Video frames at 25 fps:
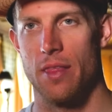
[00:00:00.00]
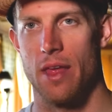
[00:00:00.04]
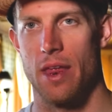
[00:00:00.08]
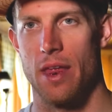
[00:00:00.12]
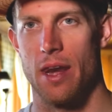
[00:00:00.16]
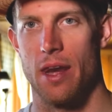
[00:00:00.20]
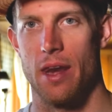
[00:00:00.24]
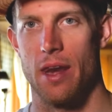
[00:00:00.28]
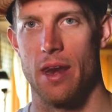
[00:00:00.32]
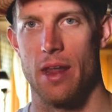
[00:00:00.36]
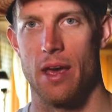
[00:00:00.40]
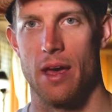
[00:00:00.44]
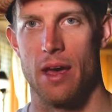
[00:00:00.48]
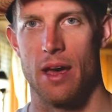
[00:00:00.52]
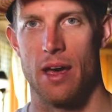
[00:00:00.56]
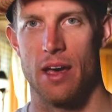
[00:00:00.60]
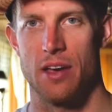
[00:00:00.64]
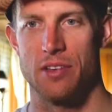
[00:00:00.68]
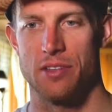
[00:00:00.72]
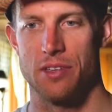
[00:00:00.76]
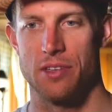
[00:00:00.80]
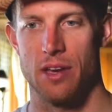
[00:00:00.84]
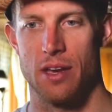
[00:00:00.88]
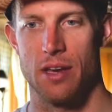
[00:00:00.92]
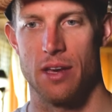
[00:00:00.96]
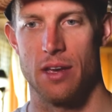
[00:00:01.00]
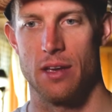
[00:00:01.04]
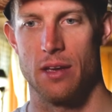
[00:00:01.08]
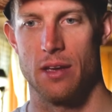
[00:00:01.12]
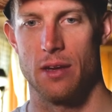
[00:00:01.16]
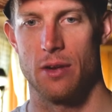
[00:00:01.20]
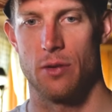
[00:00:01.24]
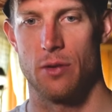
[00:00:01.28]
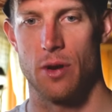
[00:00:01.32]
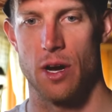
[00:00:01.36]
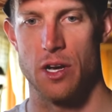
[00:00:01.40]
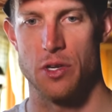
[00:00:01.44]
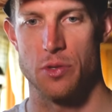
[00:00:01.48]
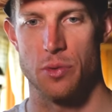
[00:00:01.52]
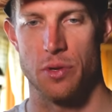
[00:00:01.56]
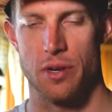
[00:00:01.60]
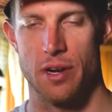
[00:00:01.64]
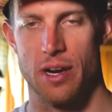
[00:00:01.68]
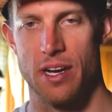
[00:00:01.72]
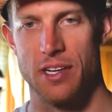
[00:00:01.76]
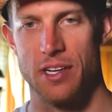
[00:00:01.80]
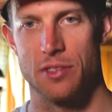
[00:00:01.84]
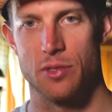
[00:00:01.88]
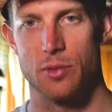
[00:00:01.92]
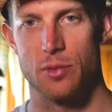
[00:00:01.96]
and then as I
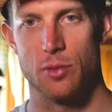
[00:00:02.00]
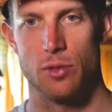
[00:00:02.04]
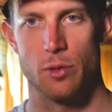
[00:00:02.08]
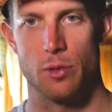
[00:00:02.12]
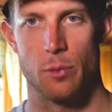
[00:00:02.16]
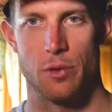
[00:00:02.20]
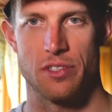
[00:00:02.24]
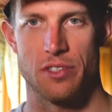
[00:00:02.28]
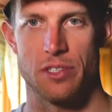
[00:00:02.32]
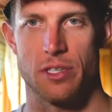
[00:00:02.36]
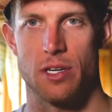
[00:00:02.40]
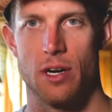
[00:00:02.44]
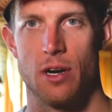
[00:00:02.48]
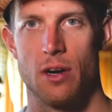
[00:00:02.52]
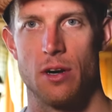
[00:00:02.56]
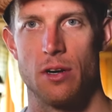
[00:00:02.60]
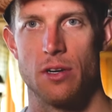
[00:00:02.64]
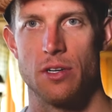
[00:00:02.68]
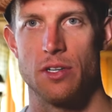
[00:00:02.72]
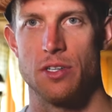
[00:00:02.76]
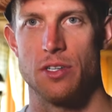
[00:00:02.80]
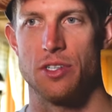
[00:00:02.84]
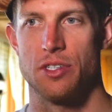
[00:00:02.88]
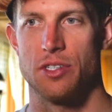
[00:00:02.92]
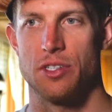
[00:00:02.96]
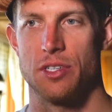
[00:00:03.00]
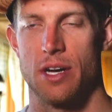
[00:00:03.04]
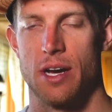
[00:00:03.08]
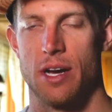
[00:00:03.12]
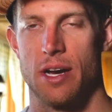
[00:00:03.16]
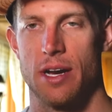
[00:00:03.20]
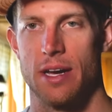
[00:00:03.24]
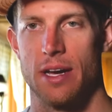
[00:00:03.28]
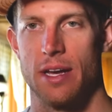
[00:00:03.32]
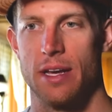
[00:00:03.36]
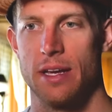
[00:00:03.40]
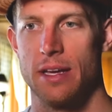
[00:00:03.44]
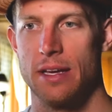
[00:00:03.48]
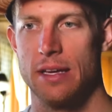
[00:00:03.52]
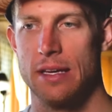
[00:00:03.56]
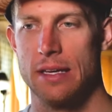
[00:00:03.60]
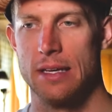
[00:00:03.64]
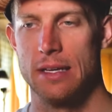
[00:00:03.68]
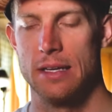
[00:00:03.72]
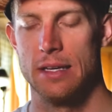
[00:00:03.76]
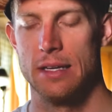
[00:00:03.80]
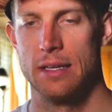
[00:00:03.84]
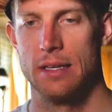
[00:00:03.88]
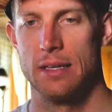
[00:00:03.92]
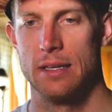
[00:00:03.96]
graduated high school and went to college, I
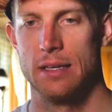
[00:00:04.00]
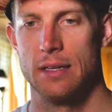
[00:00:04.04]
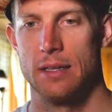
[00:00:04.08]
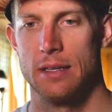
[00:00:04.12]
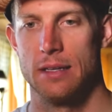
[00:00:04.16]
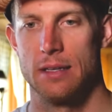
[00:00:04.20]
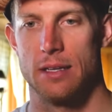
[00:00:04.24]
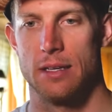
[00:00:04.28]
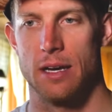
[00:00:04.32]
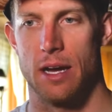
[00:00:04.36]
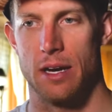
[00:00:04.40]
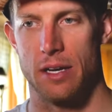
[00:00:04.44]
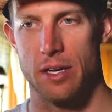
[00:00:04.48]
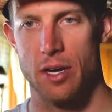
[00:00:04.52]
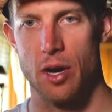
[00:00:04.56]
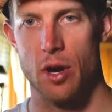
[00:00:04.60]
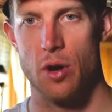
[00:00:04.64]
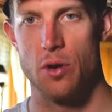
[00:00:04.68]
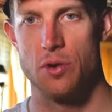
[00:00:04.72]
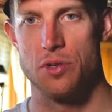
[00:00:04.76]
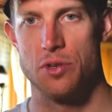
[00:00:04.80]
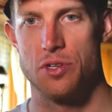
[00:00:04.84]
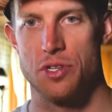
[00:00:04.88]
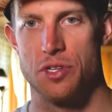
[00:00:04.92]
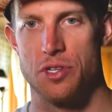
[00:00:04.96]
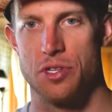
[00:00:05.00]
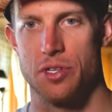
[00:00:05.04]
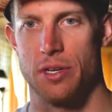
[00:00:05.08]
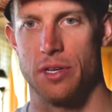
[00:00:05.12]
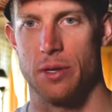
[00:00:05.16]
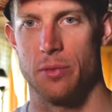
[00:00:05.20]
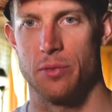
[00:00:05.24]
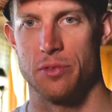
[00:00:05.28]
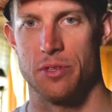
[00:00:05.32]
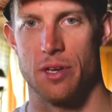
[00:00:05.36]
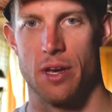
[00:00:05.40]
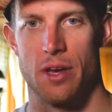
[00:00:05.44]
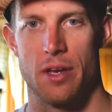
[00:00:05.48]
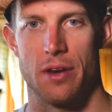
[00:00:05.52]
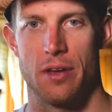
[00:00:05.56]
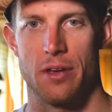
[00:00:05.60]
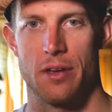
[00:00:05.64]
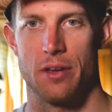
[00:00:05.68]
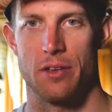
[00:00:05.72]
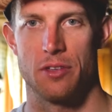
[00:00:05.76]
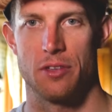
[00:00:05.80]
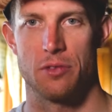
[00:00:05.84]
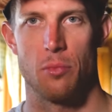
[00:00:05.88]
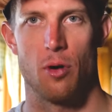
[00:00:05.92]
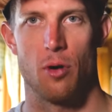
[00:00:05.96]
got a coach and was
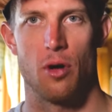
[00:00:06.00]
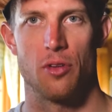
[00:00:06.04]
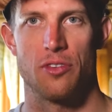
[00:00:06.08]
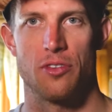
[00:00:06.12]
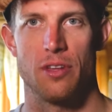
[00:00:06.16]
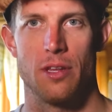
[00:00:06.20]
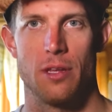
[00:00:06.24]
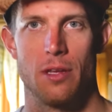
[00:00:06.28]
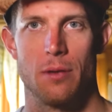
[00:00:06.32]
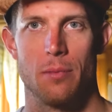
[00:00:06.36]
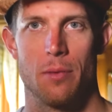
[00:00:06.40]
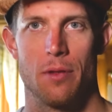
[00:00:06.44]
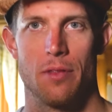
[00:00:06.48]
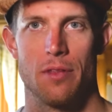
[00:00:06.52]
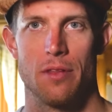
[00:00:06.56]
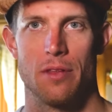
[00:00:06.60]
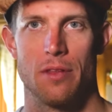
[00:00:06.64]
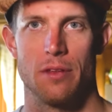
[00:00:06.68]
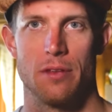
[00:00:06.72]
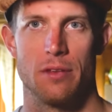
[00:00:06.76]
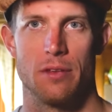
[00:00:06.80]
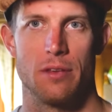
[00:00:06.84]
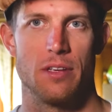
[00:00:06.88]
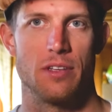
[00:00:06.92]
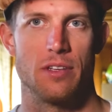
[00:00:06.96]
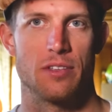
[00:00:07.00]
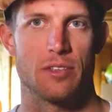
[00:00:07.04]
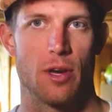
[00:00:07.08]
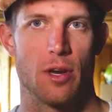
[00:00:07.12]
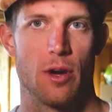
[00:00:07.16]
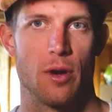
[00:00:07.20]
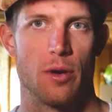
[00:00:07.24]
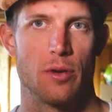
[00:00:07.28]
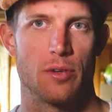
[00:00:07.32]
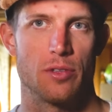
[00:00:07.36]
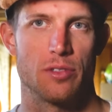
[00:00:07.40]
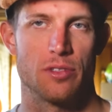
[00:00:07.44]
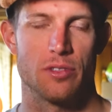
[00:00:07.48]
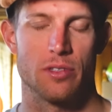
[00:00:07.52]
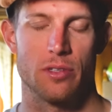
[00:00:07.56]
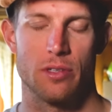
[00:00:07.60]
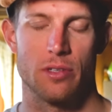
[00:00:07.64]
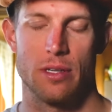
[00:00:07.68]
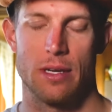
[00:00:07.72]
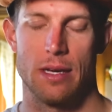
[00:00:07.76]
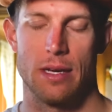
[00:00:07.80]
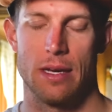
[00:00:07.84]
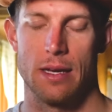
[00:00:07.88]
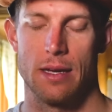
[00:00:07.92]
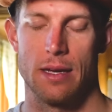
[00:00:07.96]
on a small team on the East Coast
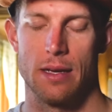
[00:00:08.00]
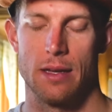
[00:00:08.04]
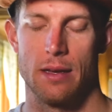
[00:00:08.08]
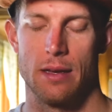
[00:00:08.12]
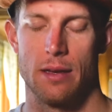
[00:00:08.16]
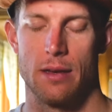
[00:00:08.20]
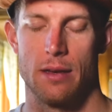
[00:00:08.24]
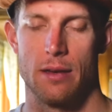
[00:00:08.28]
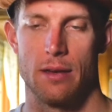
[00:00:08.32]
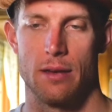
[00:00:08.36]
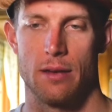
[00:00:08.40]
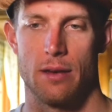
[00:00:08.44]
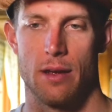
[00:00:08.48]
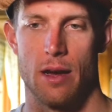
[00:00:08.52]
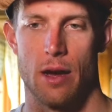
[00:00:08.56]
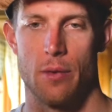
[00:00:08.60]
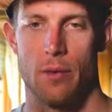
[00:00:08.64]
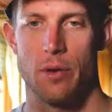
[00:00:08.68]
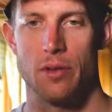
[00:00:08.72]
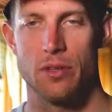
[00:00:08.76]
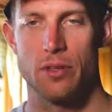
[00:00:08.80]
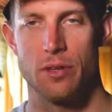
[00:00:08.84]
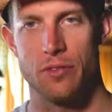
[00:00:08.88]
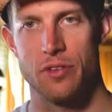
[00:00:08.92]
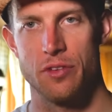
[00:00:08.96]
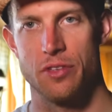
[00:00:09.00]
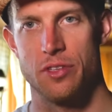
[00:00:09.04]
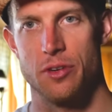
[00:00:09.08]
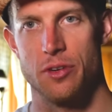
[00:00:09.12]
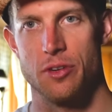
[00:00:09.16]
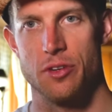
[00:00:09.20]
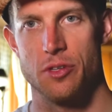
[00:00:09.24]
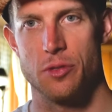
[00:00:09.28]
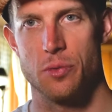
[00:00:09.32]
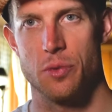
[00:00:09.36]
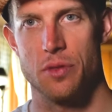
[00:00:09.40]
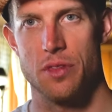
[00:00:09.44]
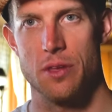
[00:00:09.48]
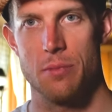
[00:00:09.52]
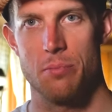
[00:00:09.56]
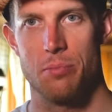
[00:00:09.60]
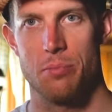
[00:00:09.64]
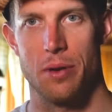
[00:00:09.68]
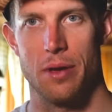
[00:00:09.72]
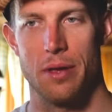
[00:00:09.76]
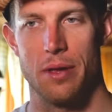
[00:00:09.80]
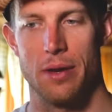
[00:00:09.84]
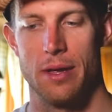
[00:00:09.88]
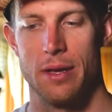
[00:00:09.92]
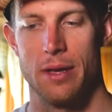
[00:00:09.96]
and got relatively serious with it.
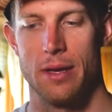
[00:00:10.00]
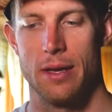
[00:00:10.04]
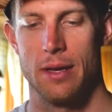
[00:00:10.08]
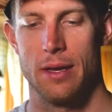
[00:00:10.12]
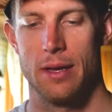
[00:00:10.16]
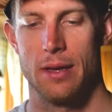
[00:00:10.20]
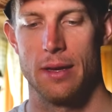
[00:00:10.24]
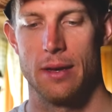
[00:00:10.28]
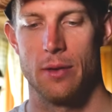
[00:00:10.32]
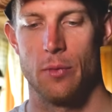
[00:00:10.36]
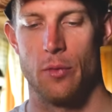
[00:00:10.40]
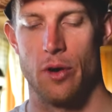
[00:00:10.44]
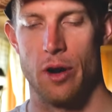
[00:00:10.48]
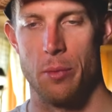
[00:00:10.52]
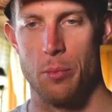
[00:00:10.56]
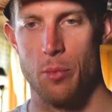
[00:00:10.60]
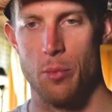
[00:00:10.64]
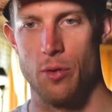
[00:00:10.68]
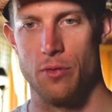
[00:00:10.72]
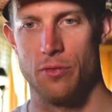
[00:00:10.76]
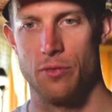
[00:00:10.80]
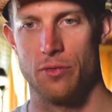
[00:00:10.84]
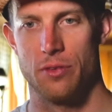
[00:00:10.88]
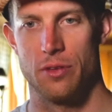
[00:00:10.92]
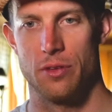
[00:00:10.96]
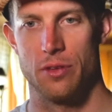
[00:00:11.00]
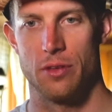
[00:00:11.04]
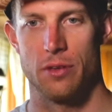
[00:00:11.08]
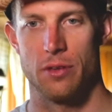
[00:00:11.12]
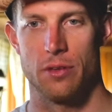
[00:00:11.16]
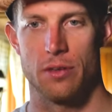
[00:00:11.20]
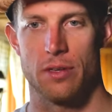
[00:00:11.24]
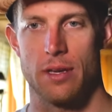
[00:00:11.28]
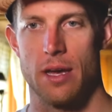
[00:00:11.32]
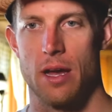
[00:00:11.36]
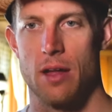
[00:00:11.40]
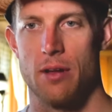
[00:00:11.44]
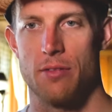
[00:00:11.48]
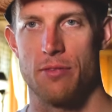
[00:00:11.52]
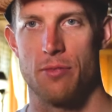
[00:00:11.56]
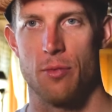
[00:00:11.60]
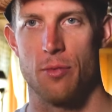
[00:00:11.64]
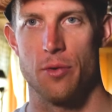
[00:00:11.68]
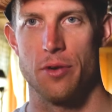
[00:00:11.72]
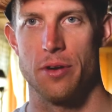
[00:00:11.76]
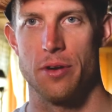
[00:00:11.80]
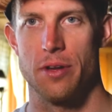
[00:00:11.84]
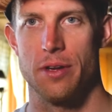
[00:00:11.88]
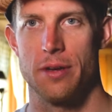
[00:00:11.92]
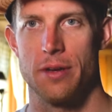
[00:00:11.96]
But when I moved to
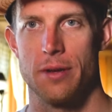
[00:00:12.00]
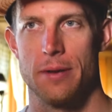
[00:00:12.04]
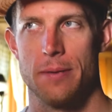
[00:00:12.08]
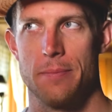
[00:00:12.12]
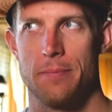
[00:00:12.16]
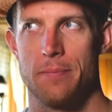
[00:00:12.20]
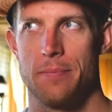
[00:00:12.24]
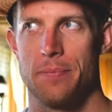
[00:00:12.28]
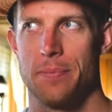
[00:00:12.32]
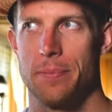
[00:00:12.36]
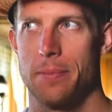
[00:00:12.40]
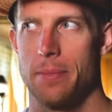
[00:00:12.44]
California